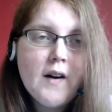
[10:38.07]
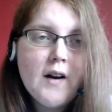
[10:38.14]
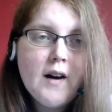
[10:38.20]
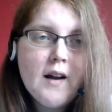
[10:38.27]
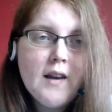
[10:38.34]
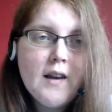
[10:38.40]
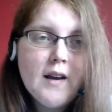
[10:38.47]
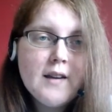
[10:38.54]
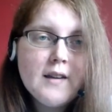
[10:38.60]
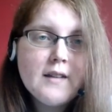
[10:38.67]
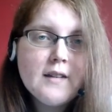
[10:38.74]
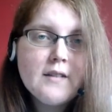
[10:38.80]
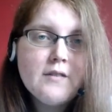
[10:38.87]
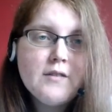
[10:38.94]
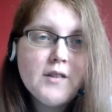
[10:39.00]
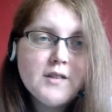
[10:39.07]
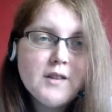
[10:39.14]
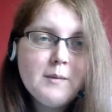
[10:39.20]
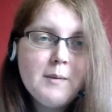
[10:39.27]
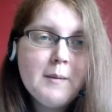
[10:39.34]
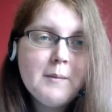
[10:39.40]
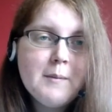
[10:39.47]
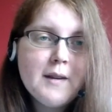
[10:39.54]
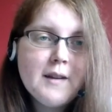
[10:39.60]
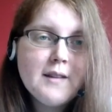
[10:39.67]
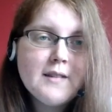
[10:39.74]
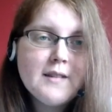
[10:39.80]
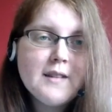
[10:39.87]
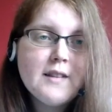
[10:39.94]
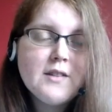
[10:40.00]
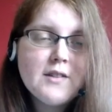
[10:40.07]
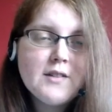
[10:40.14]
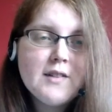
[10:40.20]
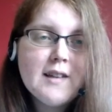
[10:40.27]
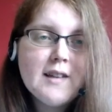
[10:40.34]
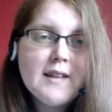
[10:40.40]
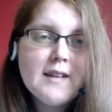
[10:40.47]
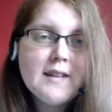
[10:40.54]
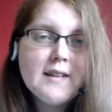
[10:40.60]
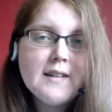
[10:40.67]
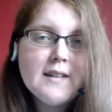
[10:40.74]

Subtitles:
I like Frosted Pumpkin stitchery,